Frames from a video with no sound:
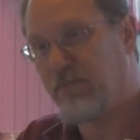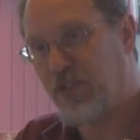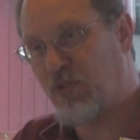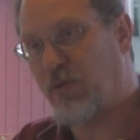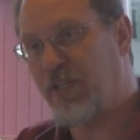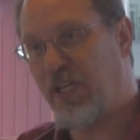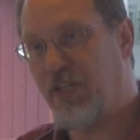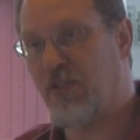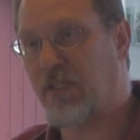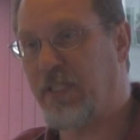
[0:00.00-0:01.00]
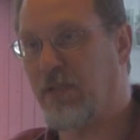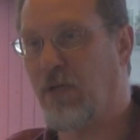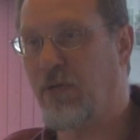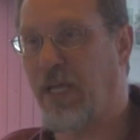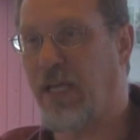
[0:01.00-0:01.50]
strategically
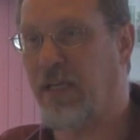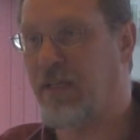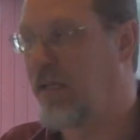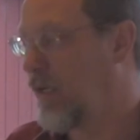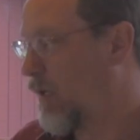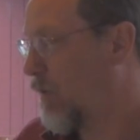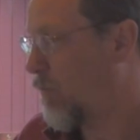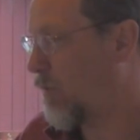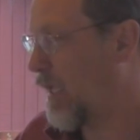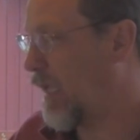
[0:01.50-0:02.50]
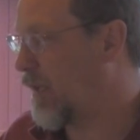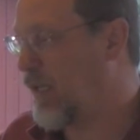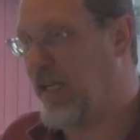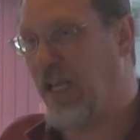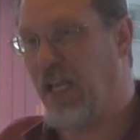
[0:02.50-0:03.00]
located
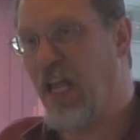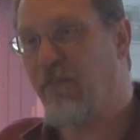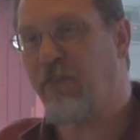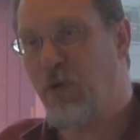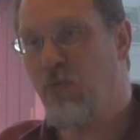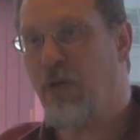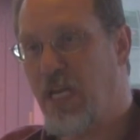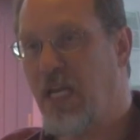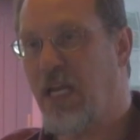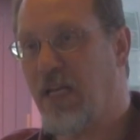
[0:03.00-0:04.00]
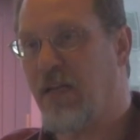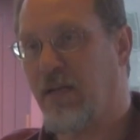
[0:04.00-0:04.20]
if you need